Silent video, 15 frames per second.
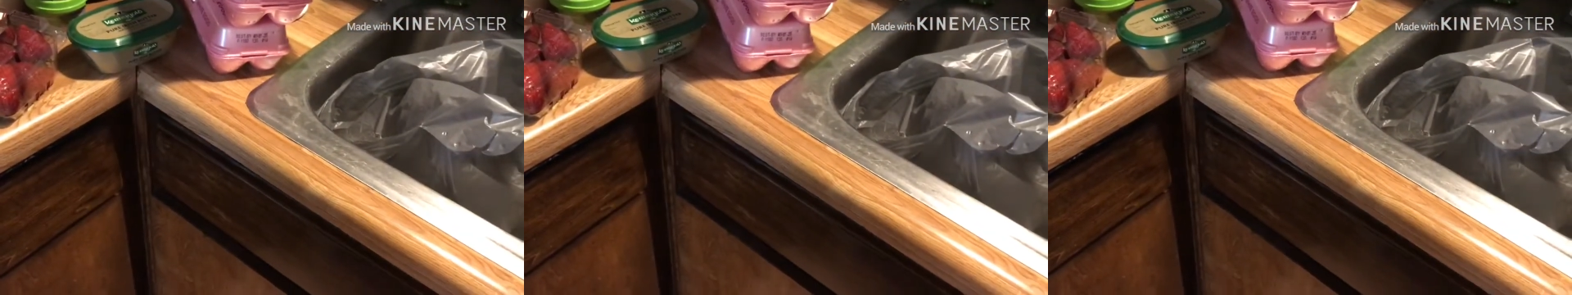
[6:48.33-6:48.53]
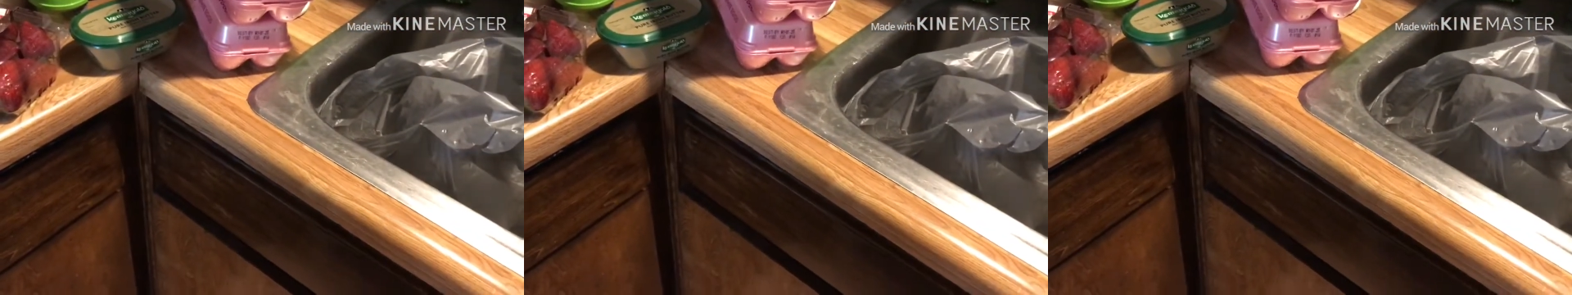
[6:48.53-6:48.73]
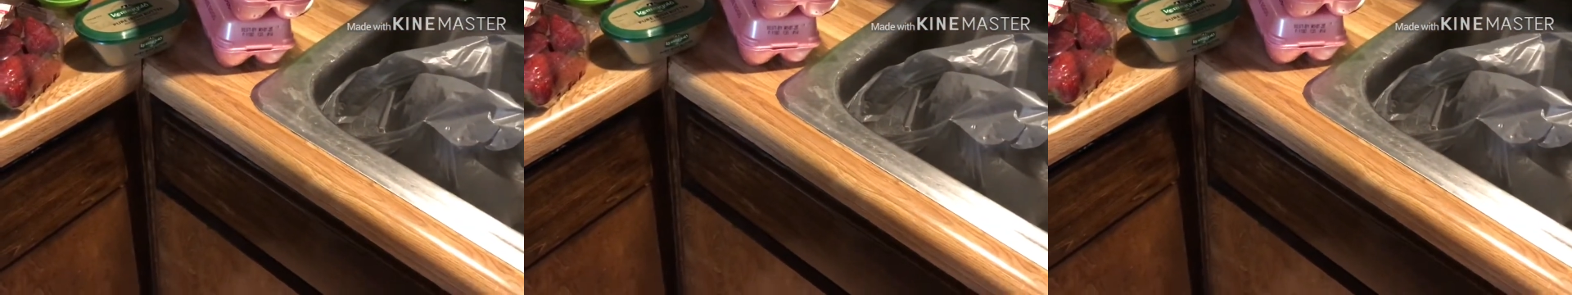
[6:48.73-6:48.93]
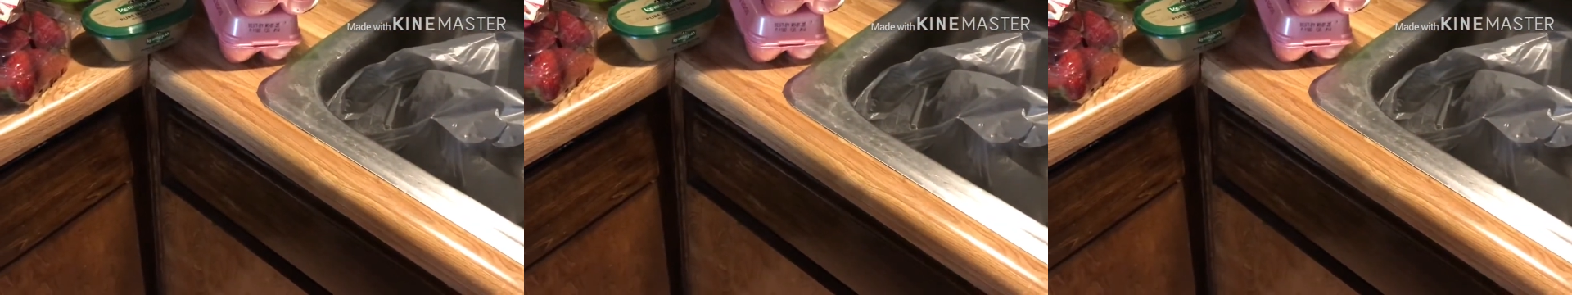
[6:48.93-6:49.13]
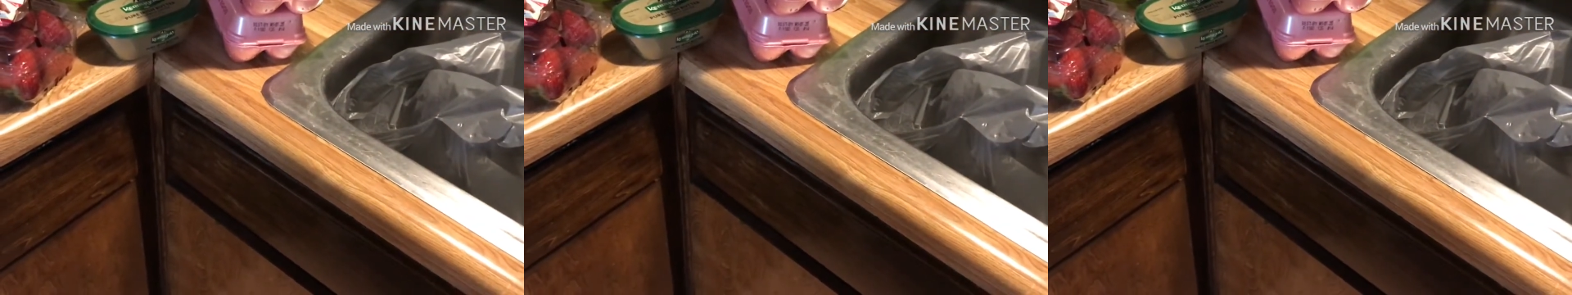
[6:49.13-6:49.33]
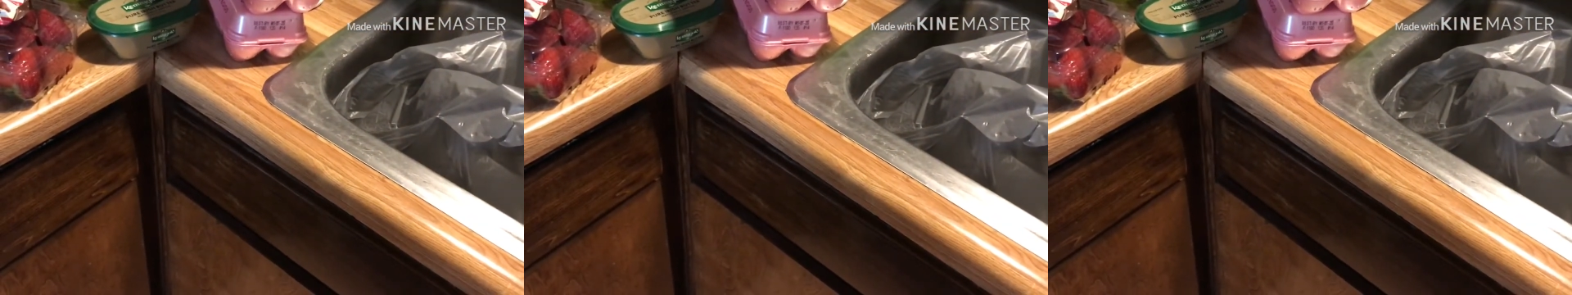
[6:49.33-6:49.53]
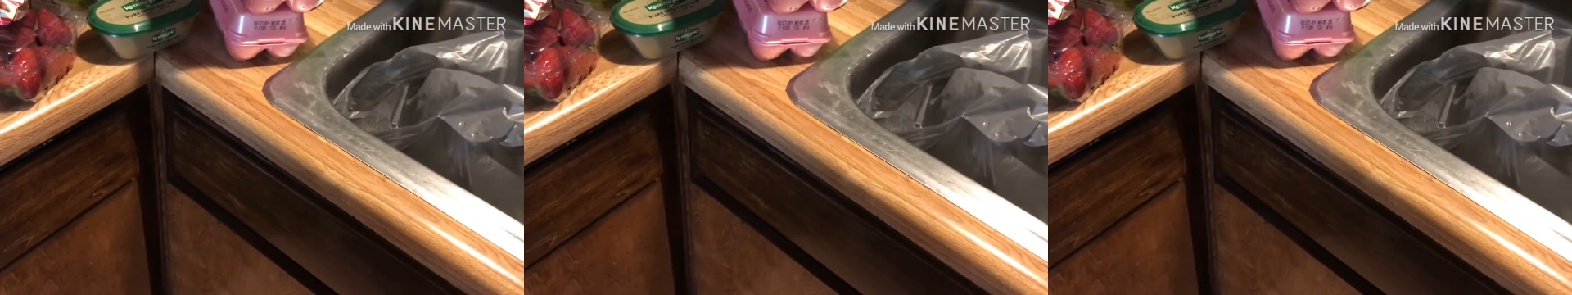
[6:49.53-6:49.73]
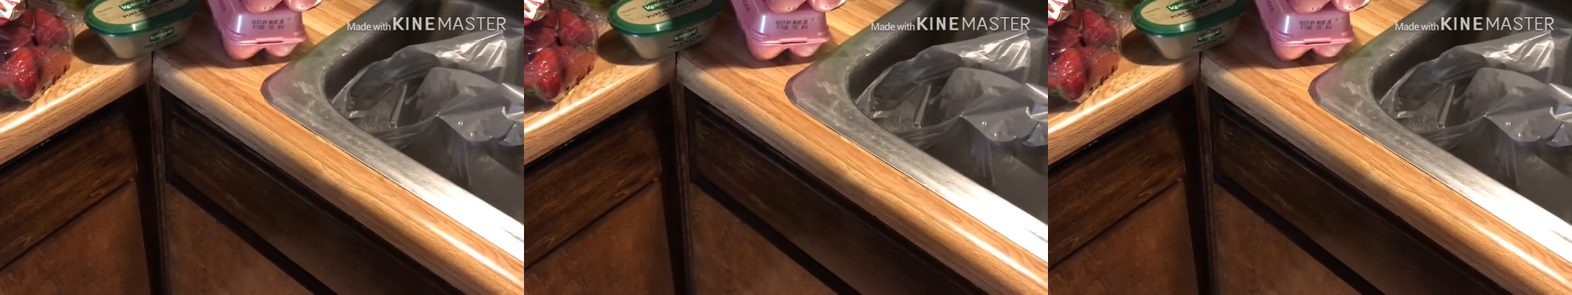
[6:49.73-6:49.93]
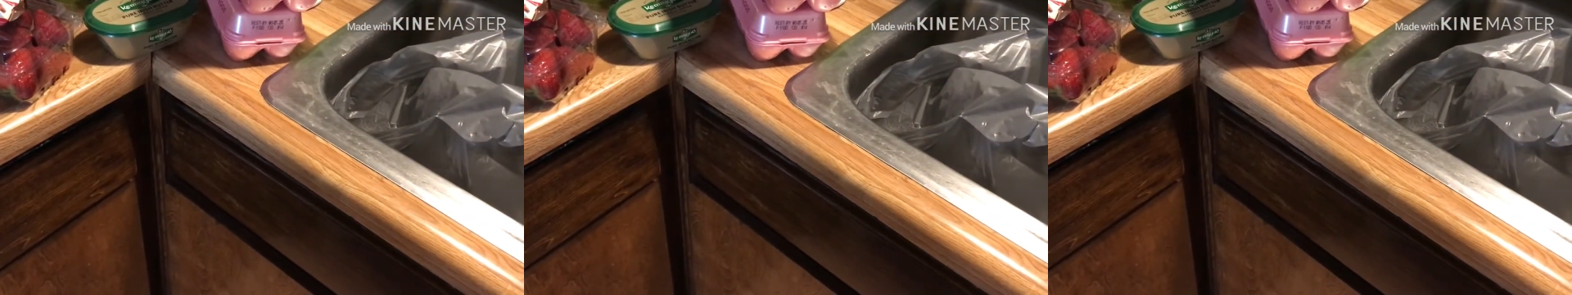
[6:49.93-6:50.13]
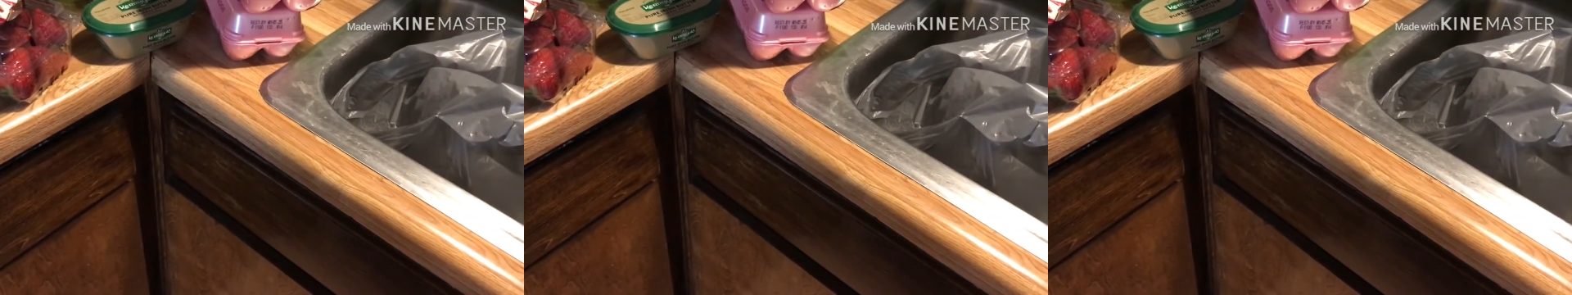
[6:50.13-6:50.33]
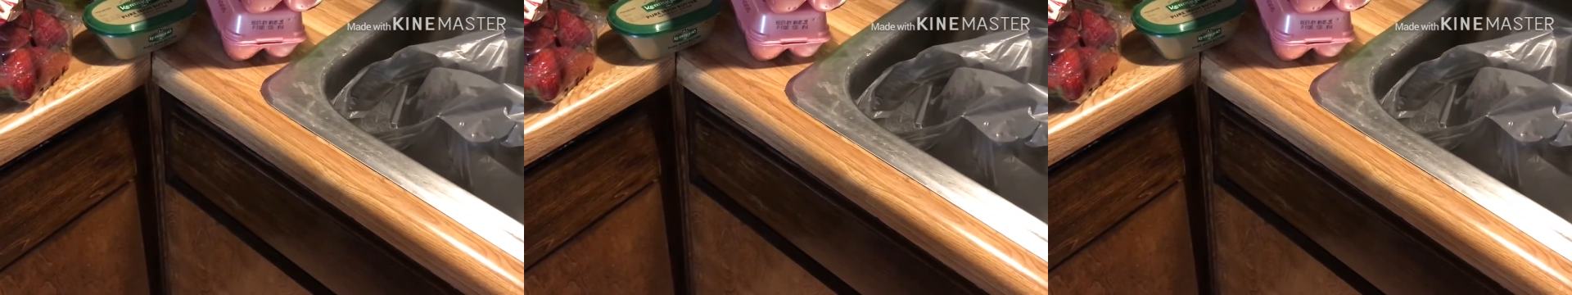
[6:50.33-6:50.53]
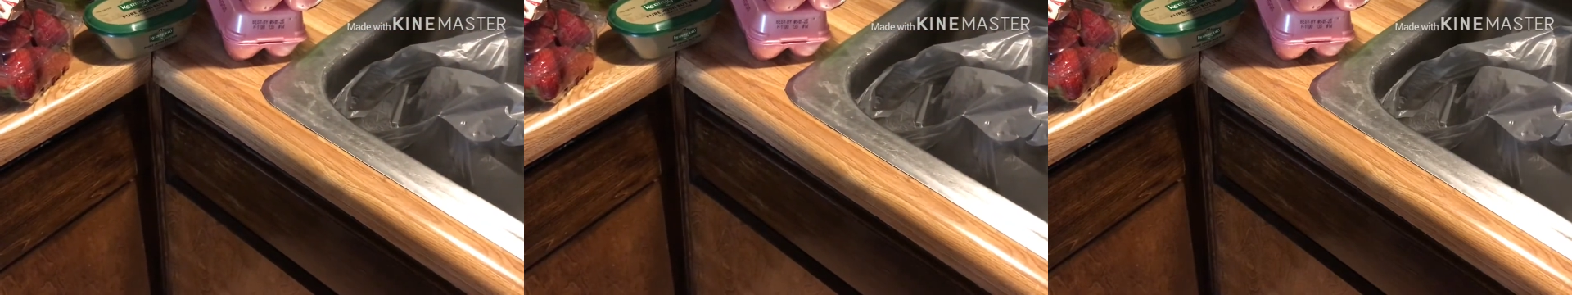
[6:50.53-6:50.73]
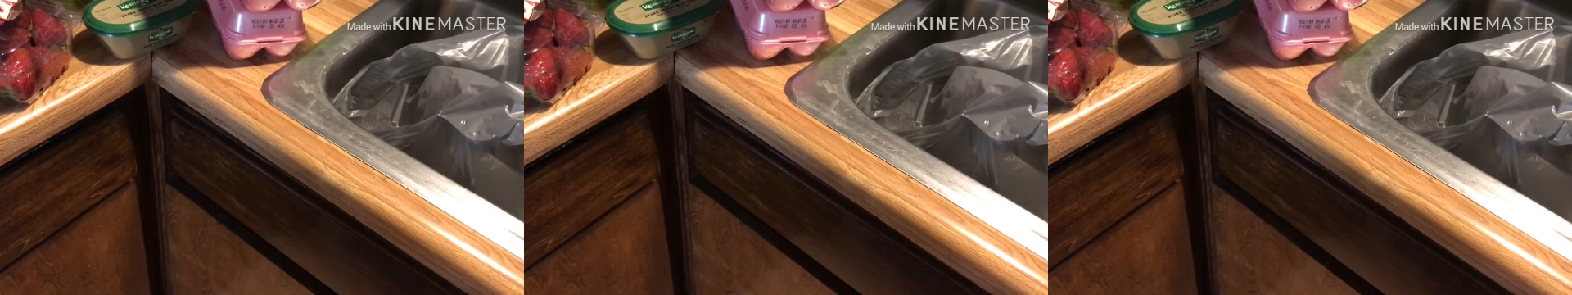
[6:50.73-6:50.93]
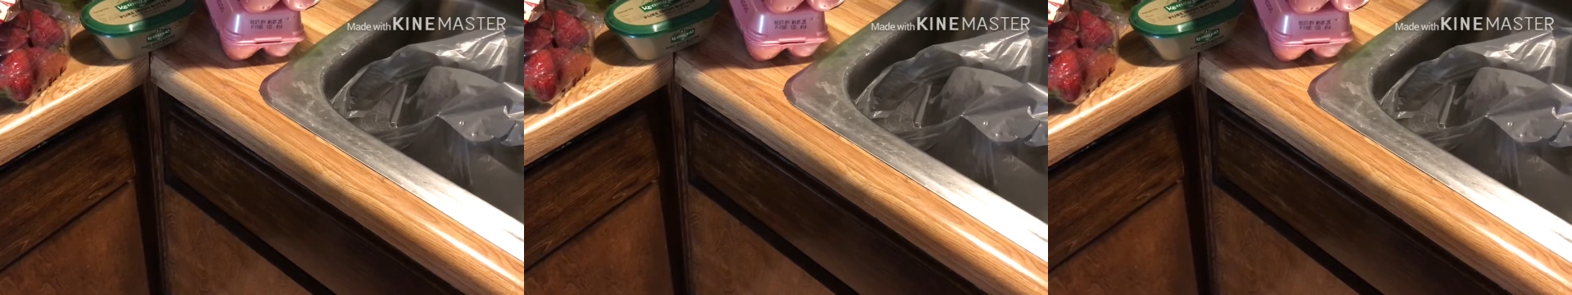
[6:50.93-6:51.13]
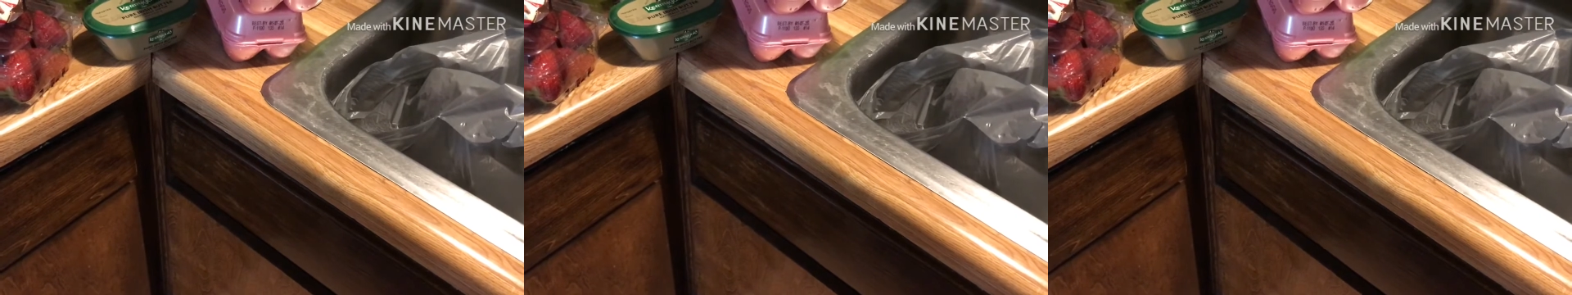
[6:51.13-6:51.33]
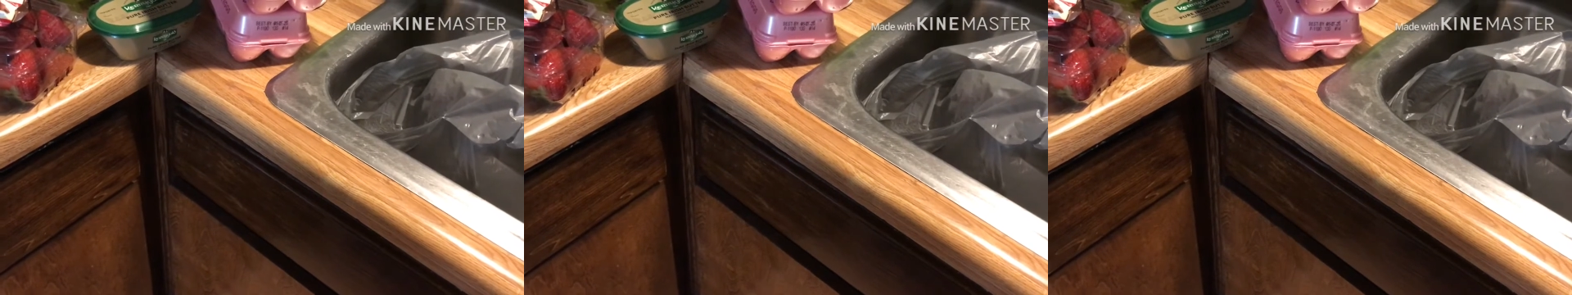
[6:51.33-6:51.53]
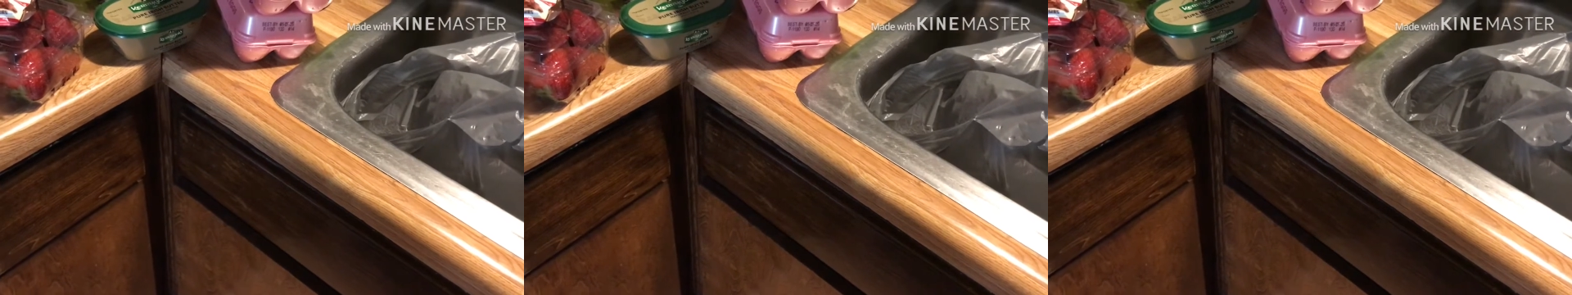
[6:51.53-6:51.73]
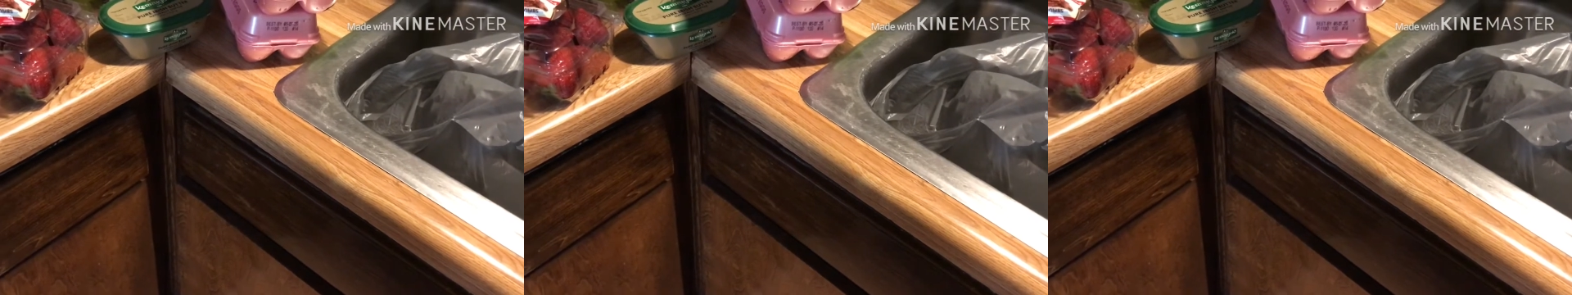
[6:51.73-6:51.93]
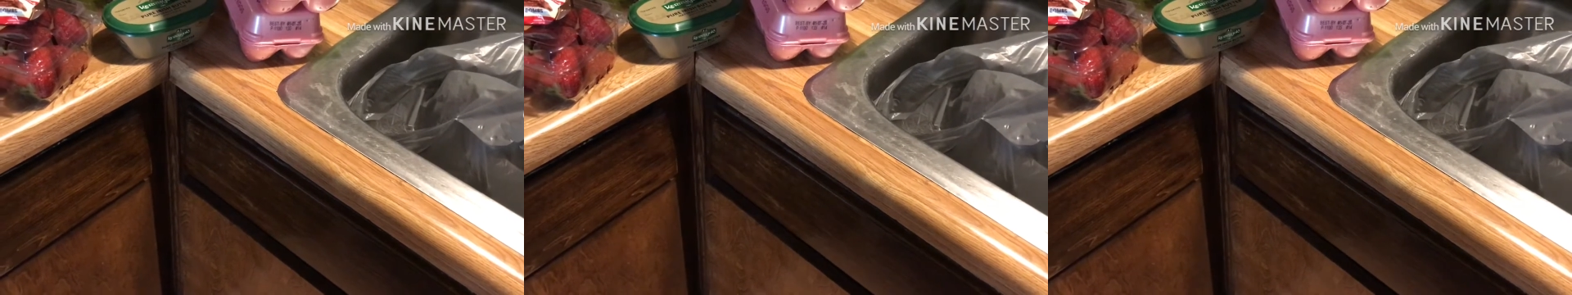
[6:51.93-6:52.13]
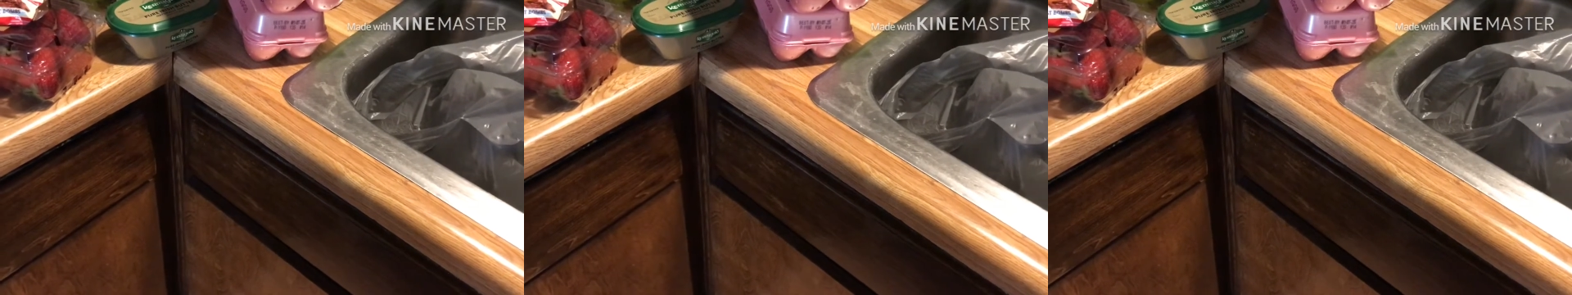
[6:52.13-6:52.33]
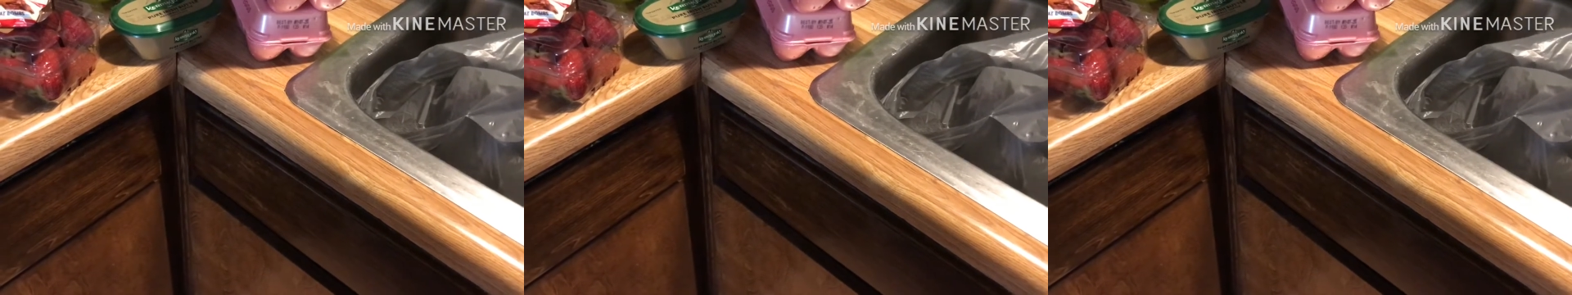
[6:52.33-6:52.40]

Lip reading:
No face is visible, so there are no lips to read.